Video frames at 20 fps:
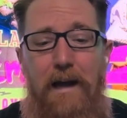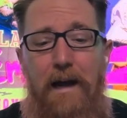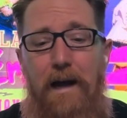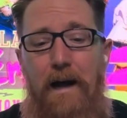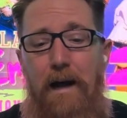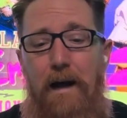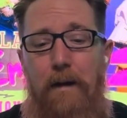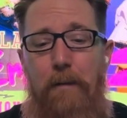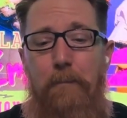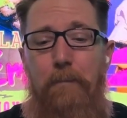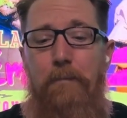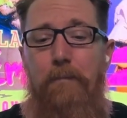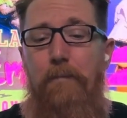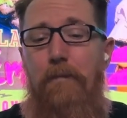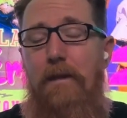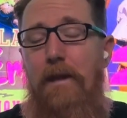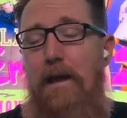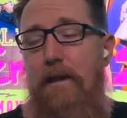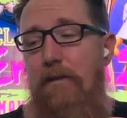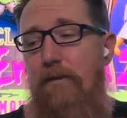Now,
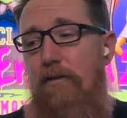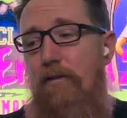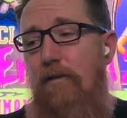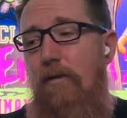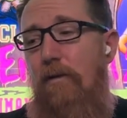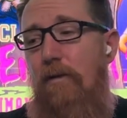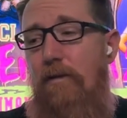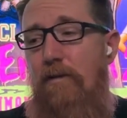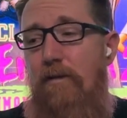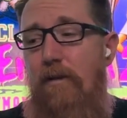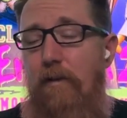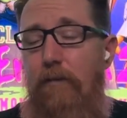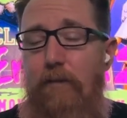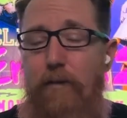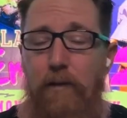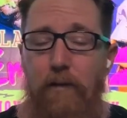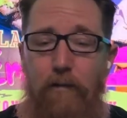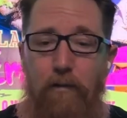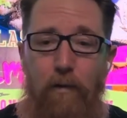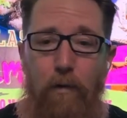the school itself
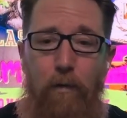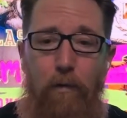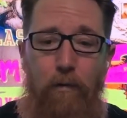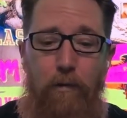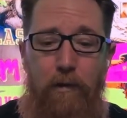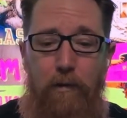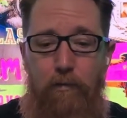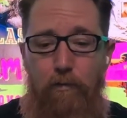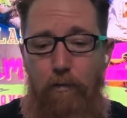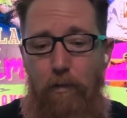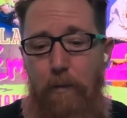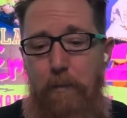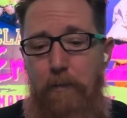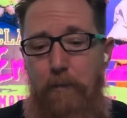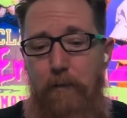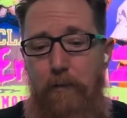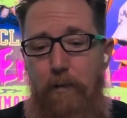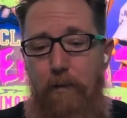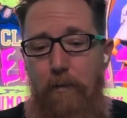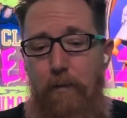is called the
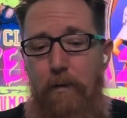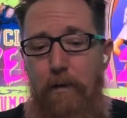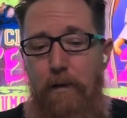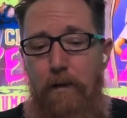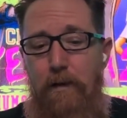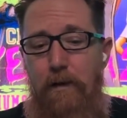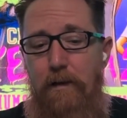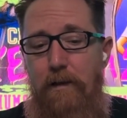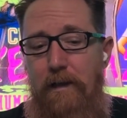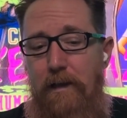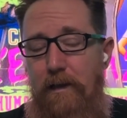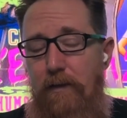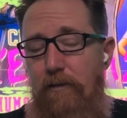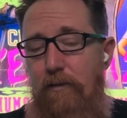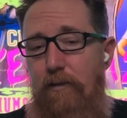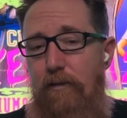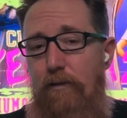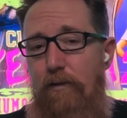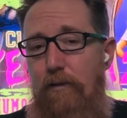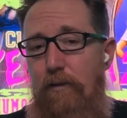Tromaville
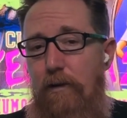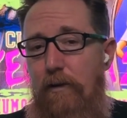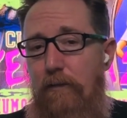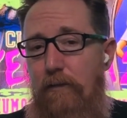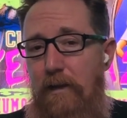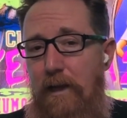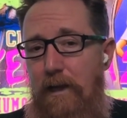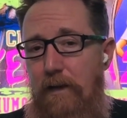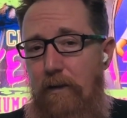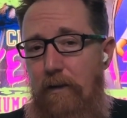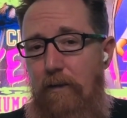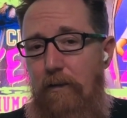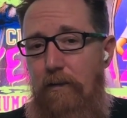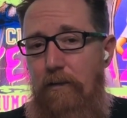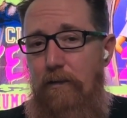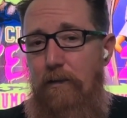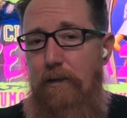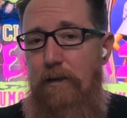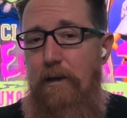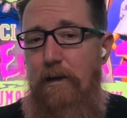Institute of
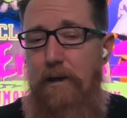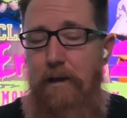Technology.